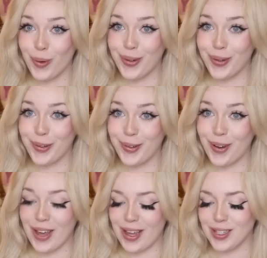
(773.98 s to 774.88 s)
Oh,
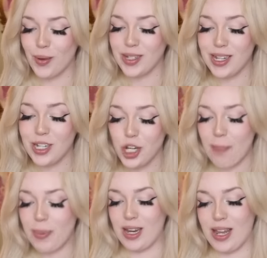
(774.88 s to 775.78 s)
okay, so it's in
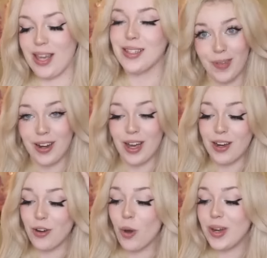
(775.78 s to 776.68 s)
Japanese. I
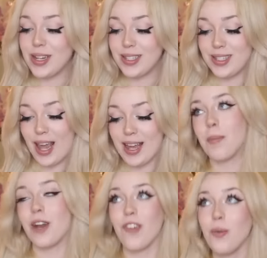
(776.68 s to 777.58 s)
don't know what it says,
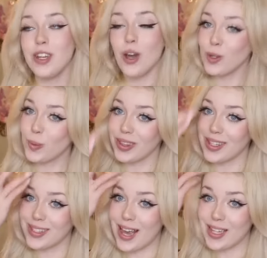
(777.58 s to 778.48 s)
but if anyone knows what
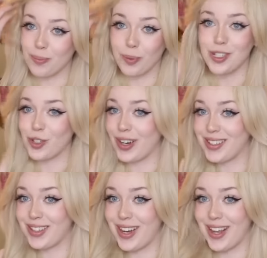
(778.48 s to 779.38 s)
this says, please
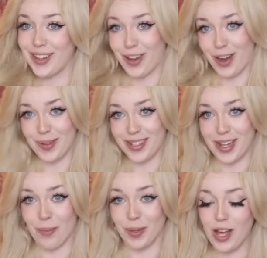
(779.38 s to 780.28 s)
translate it in the comments
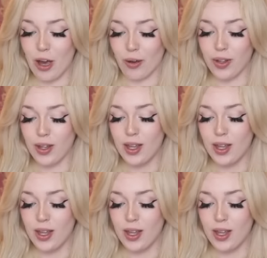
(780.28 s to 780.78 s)
down below.